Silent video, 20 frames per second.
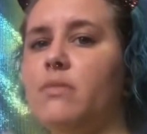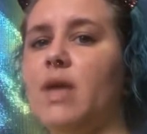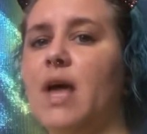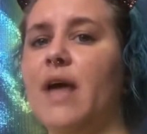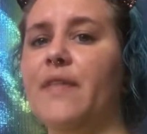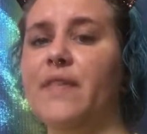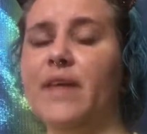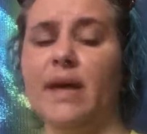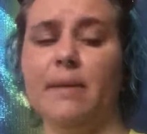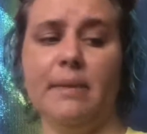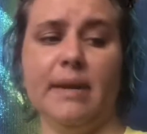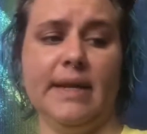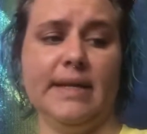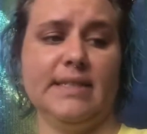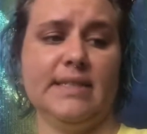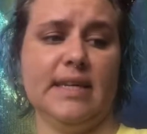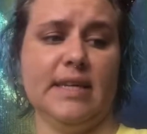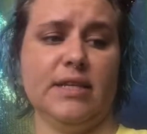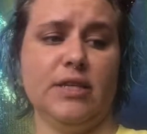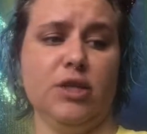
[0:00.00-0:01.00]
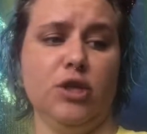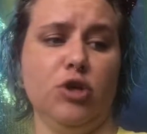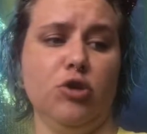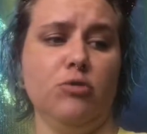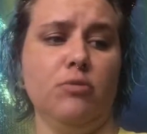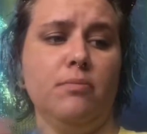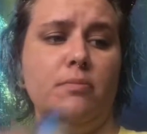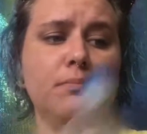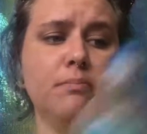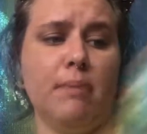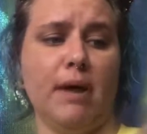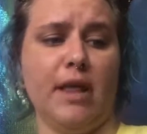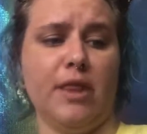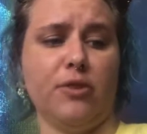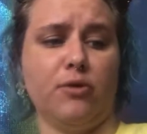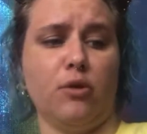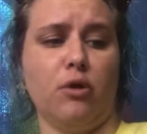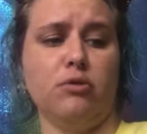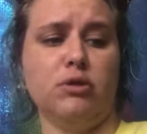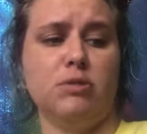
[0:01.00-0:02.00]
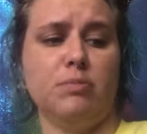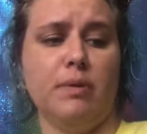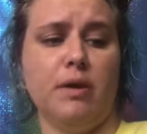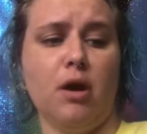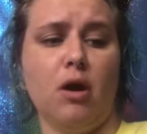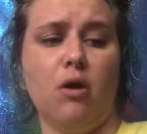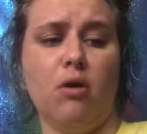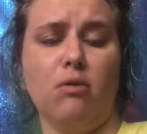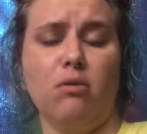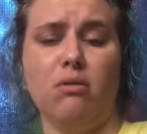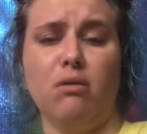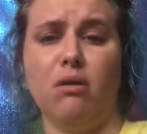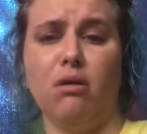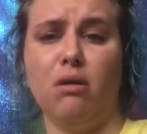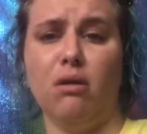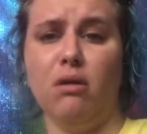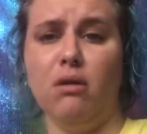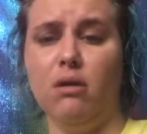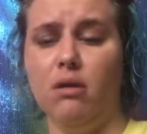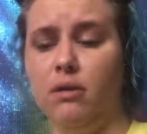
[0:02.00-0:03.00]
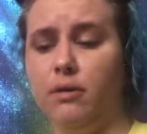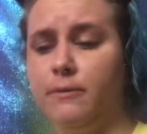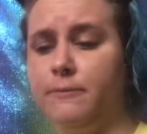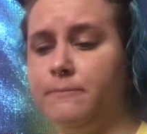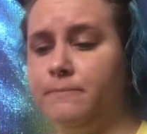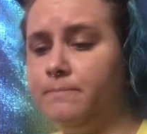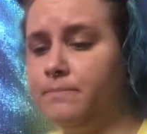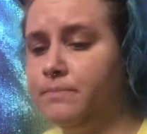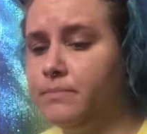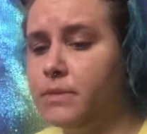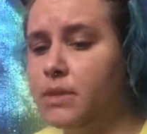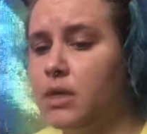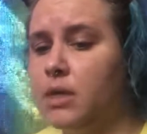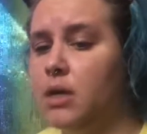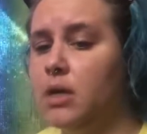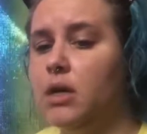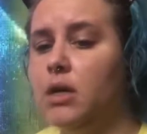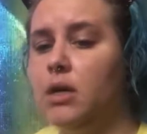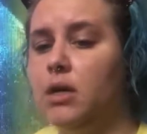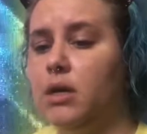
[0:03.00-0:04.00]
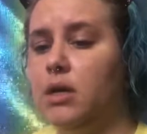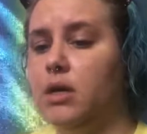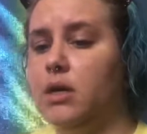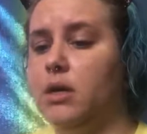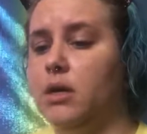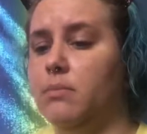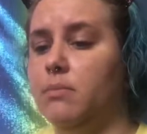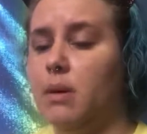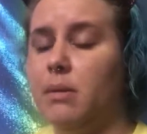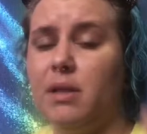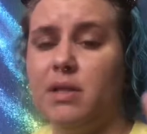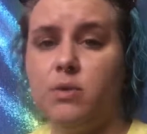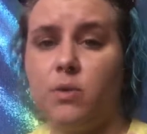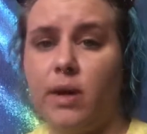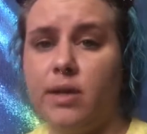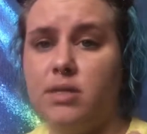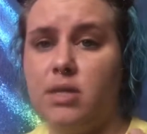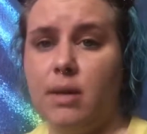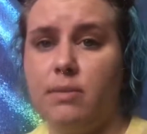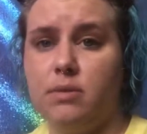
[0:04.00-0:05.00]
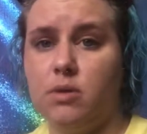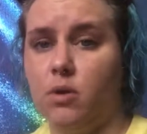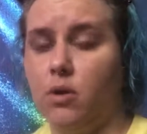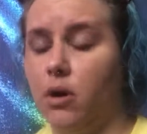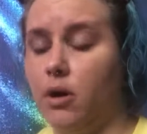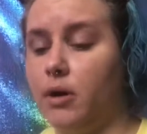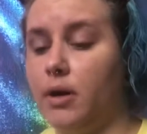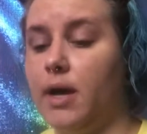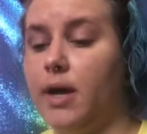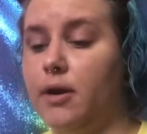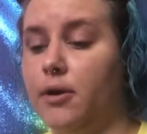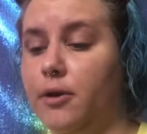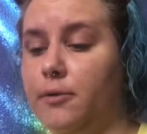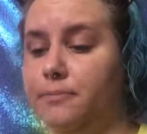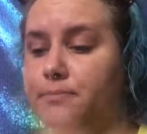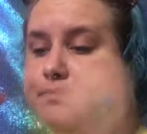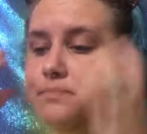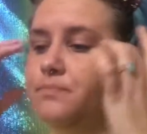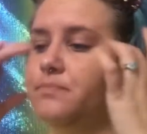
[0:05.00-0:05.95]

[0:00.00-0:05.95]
I think I'm getting sick too. My throat's been all ugh. Maybe that's why I slept so hard. I don't know.